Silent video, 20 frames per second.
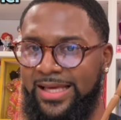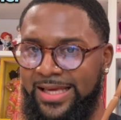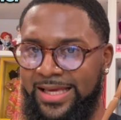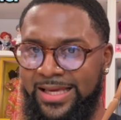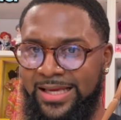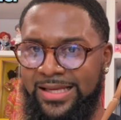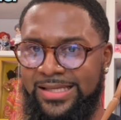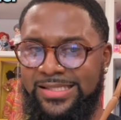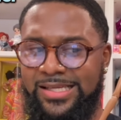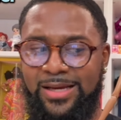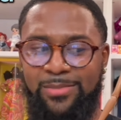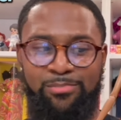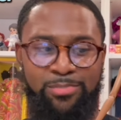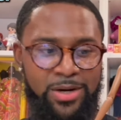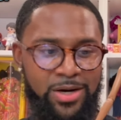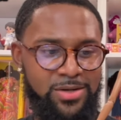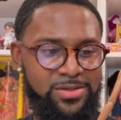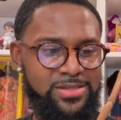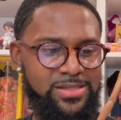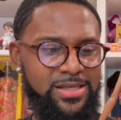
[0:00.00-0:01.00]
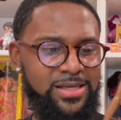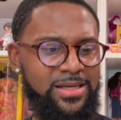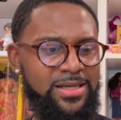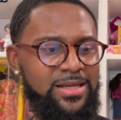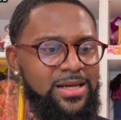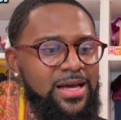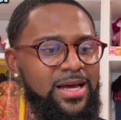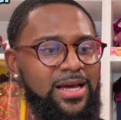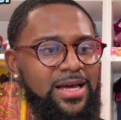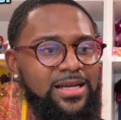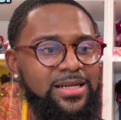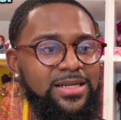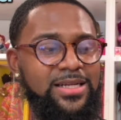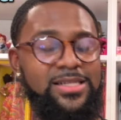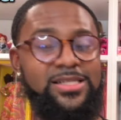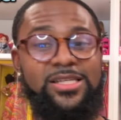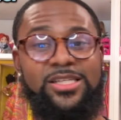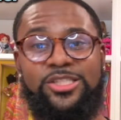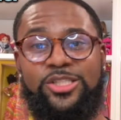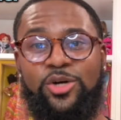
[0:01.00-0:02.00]
is in person.
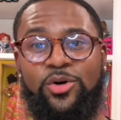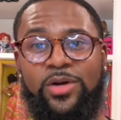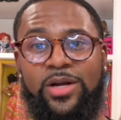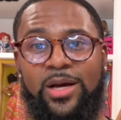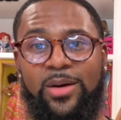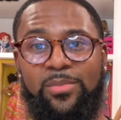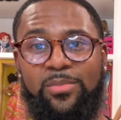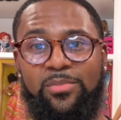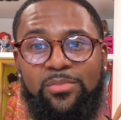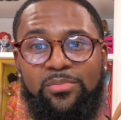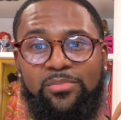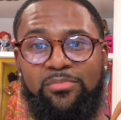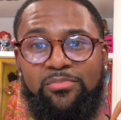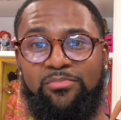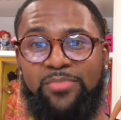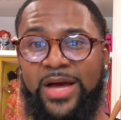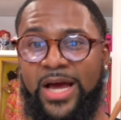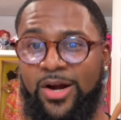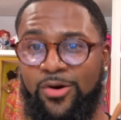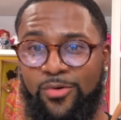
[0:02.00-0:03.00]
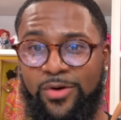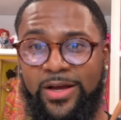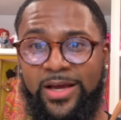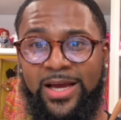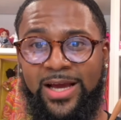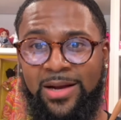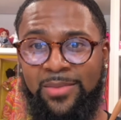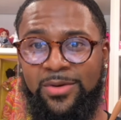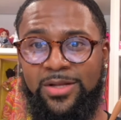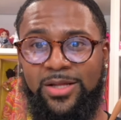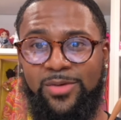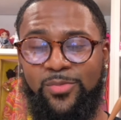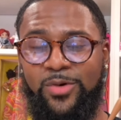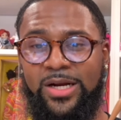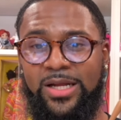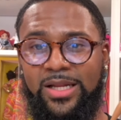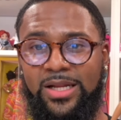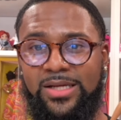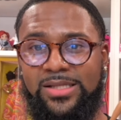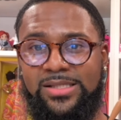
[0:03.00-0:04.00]
This is showing up better on camera than what
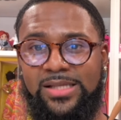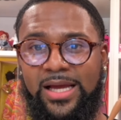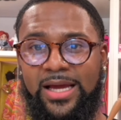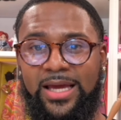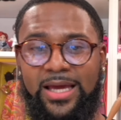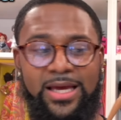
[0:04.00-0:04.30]
it looks like.